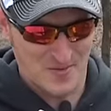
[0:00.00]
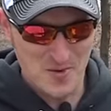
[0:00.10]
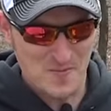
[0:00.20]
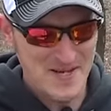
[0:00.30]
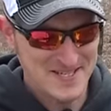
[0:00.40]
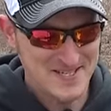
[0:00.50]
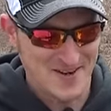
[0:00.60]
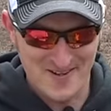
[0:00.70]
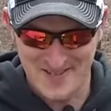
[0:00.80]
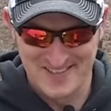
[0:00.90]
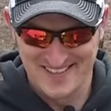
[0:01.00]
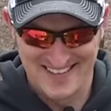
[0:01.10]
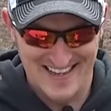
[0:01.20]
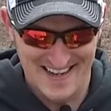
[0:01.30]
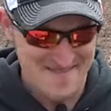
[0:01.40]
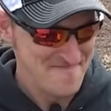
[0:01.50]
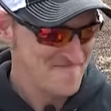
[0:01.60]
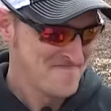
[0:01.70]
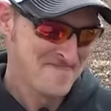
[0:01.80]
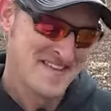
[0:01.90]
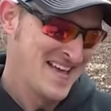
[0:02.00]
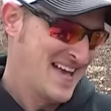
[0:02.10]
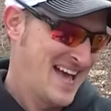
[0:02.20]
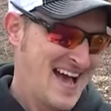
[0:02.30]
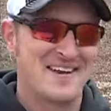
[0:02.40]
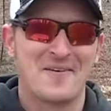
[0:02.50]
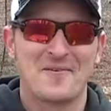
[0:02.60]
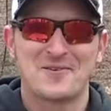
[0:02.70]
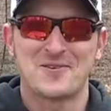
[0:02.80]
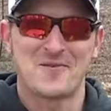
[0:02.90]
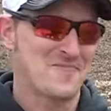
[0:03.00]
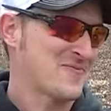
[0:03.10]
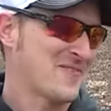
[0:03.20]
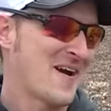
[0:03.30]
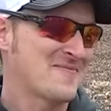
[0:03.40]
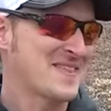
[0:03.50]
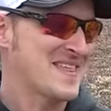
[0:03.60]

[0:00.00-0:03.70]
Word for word: the Ruger PC Charger. Um, I know what you're probably